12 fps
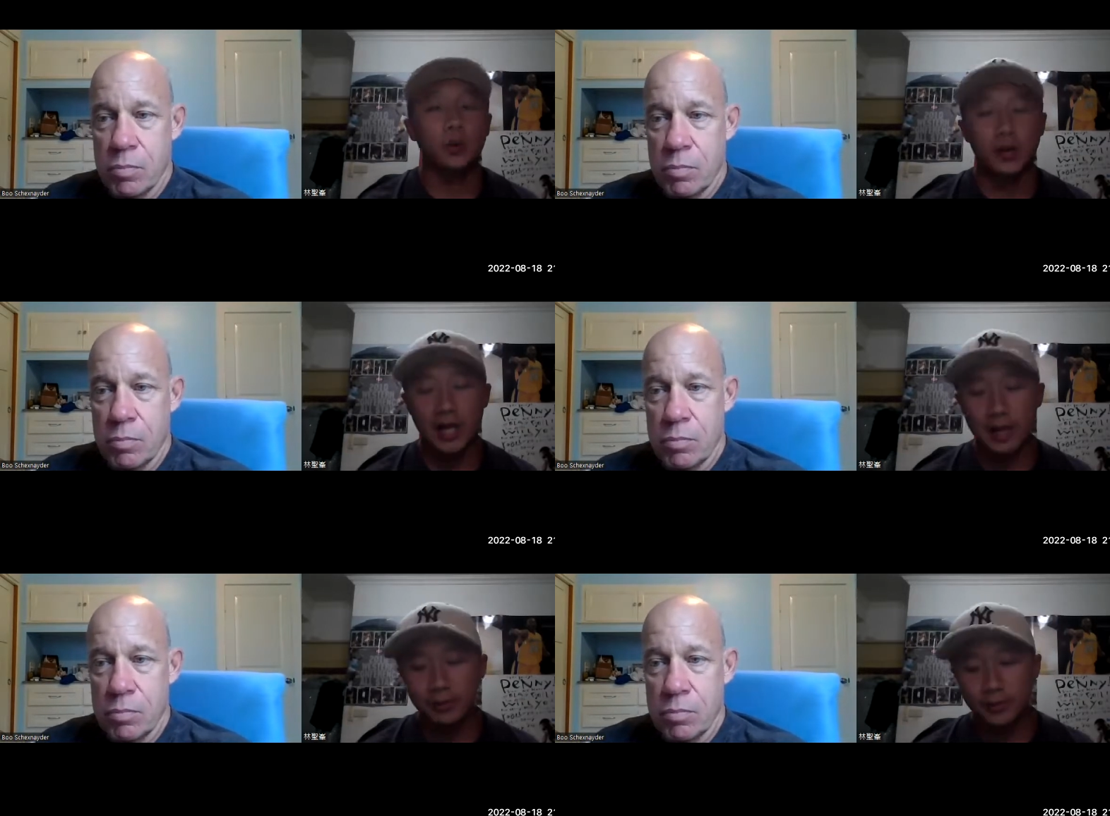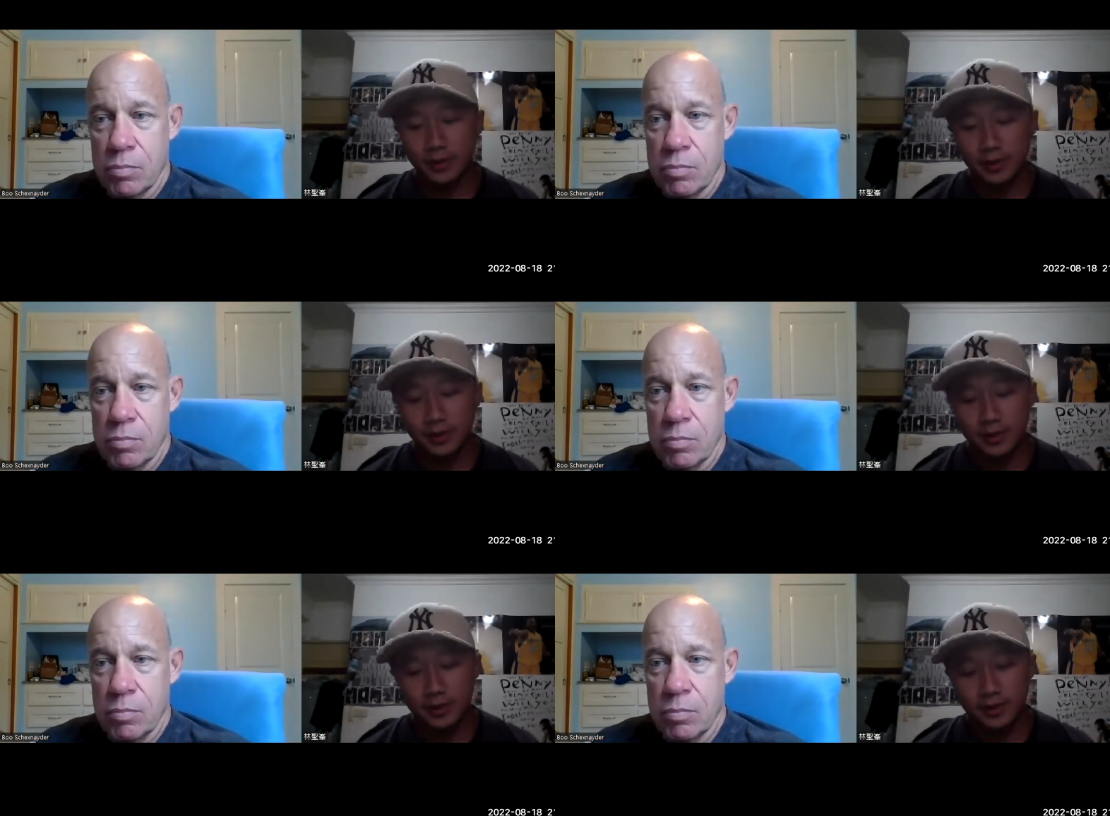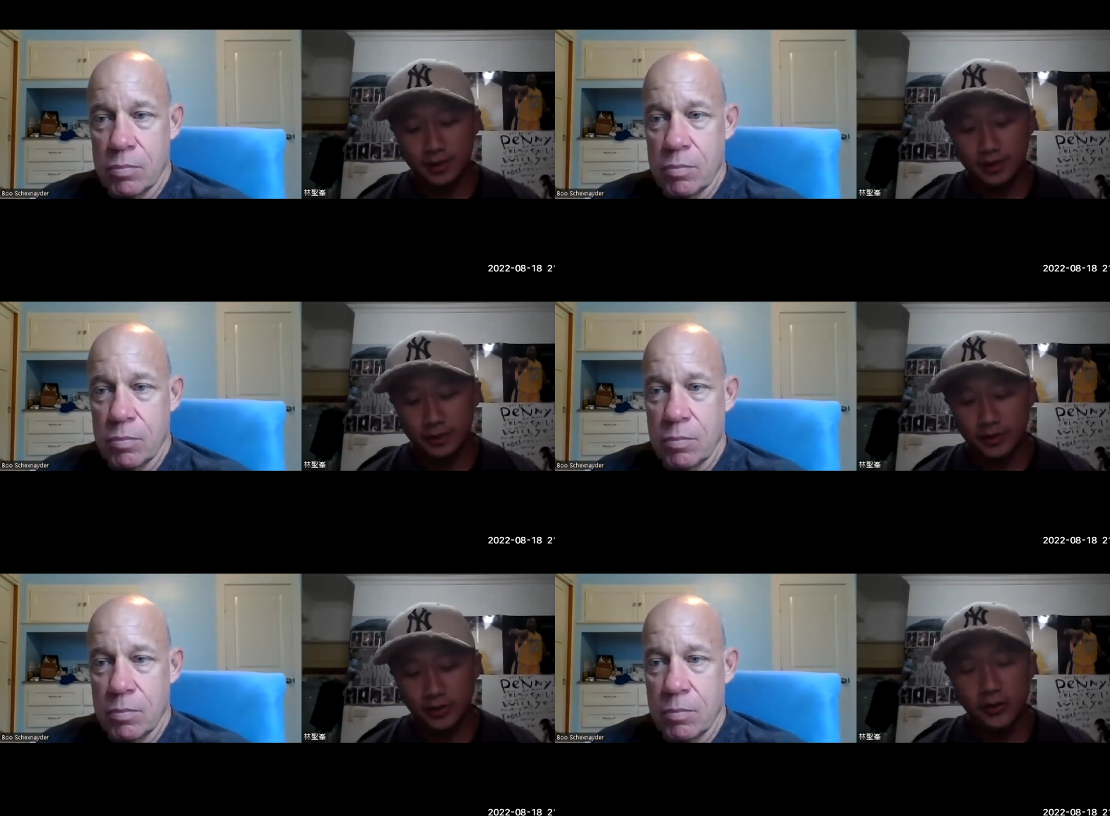Speaker 1: when I'm
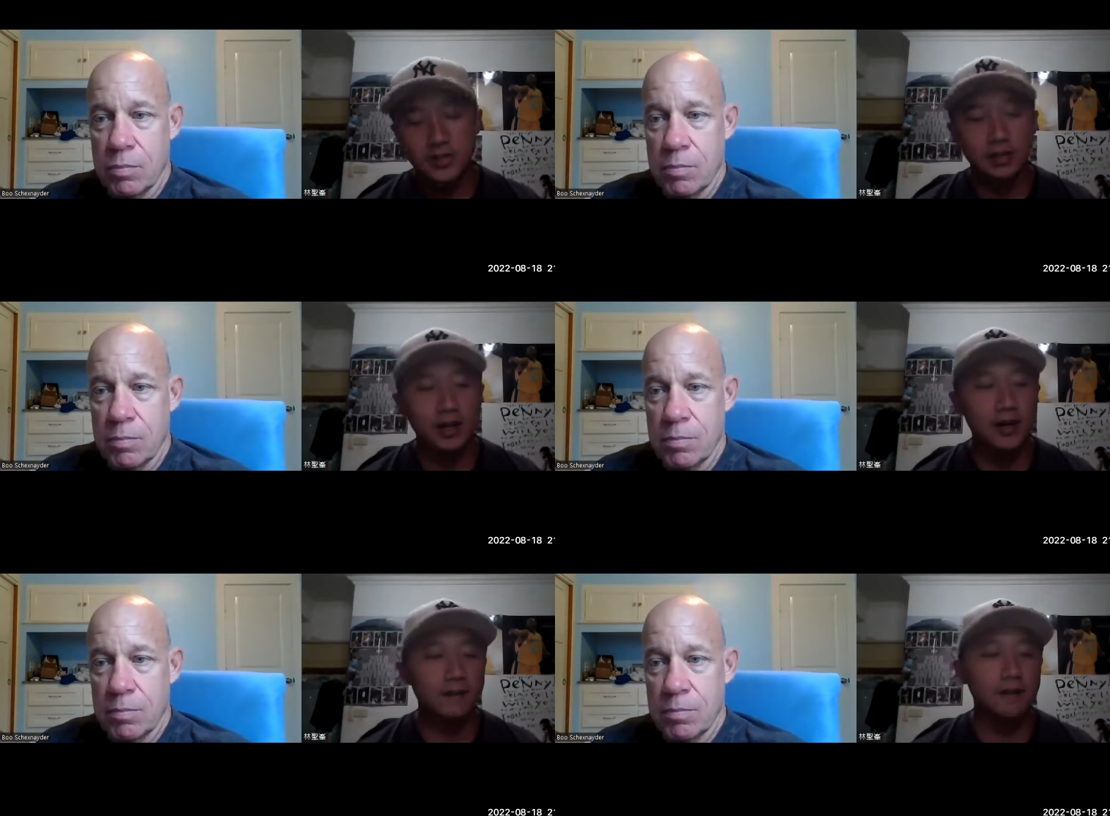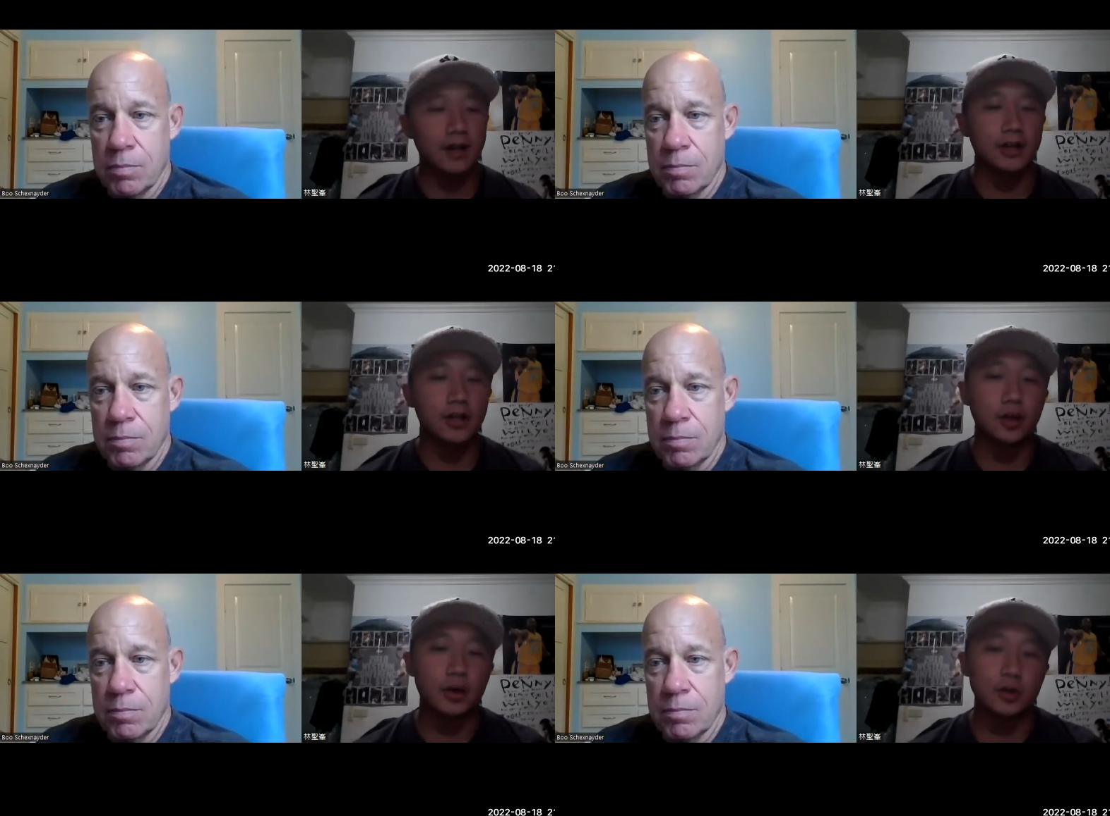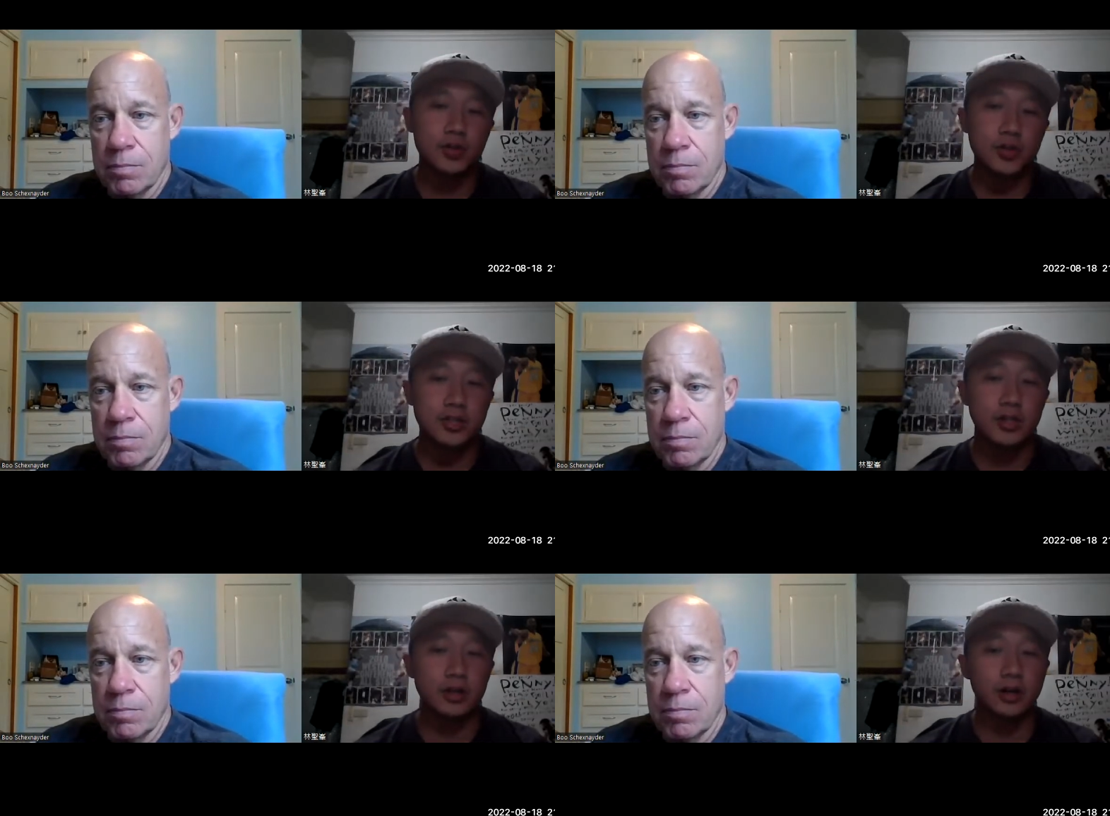there's a lot of like
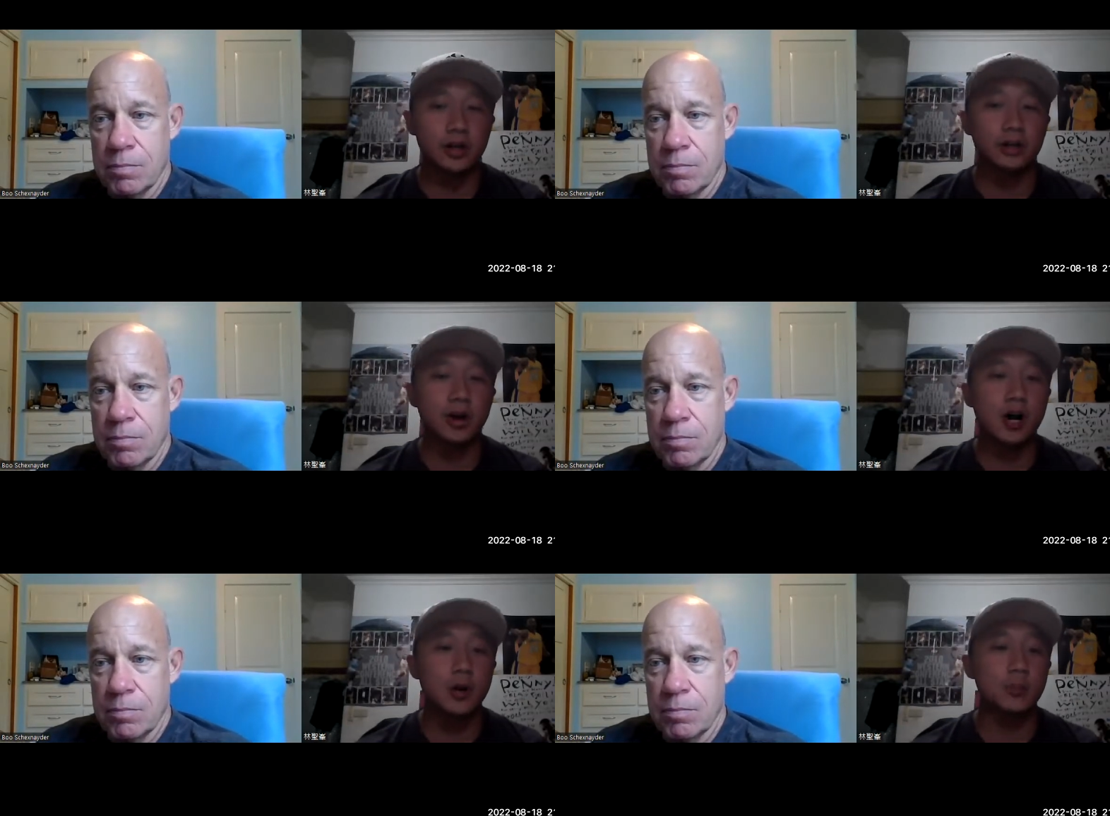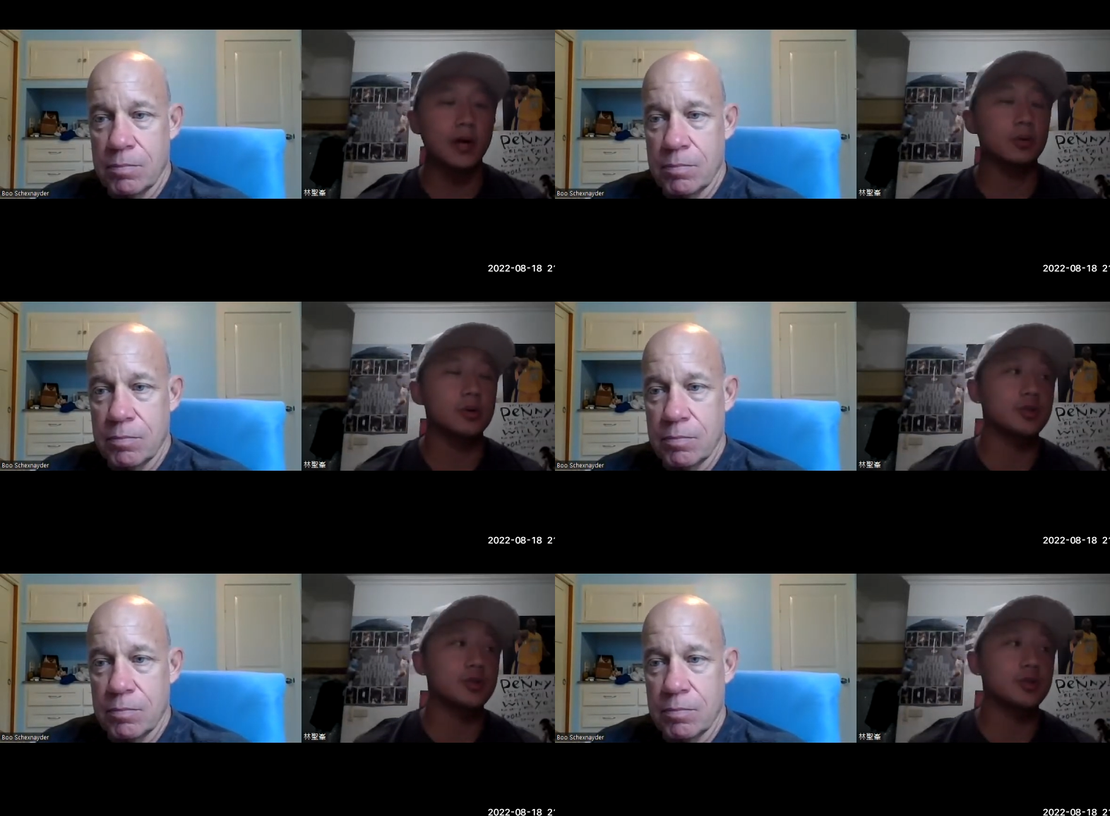coaches they're gonna talk about